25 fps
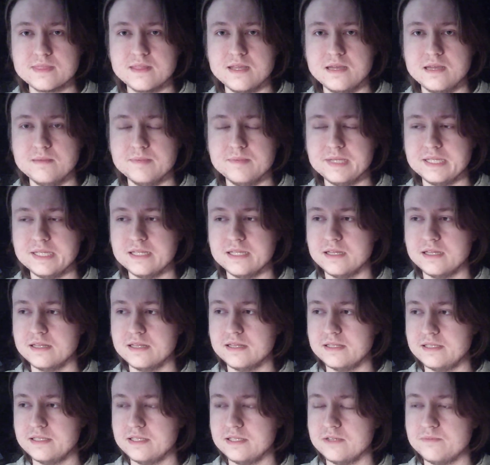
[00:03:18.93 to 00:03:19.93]
I mean,
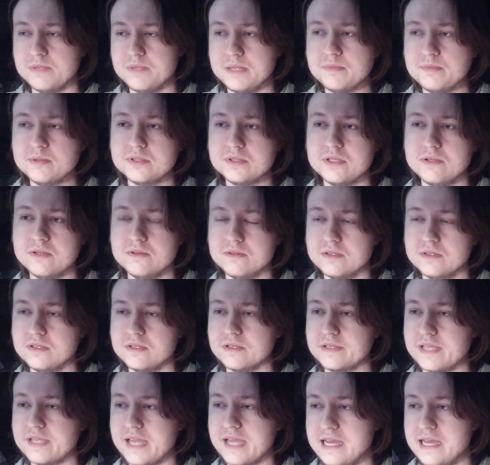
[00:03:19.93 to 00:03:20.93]
people don't
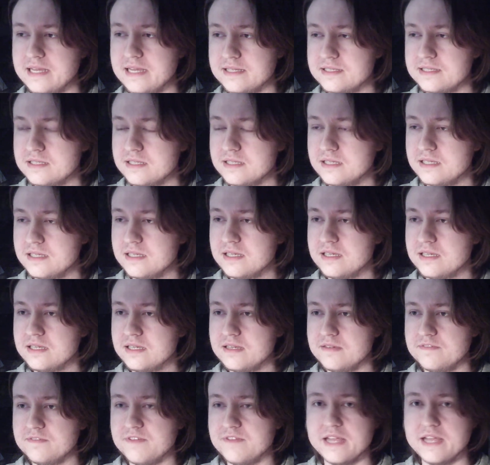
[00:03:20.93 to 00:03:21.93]
look at
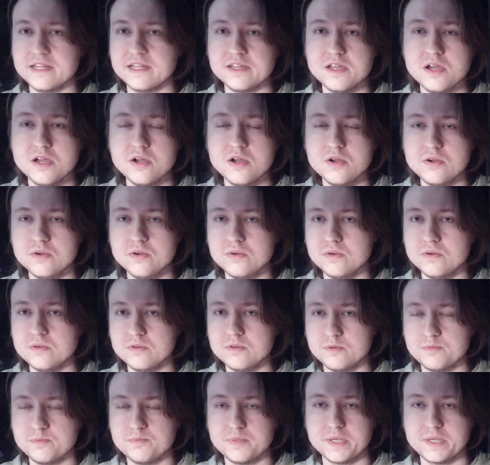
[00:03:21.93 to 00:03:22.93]
Van Gogh
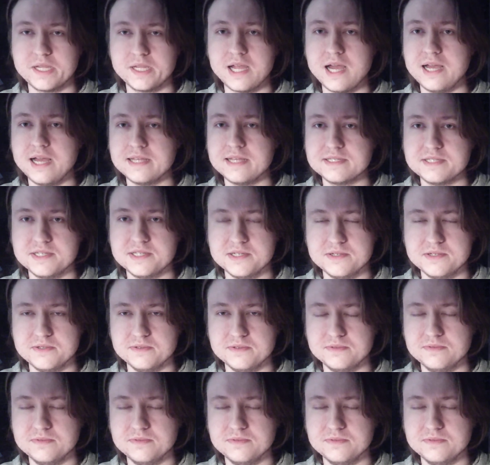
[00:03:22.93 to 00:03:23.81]
or Picasso.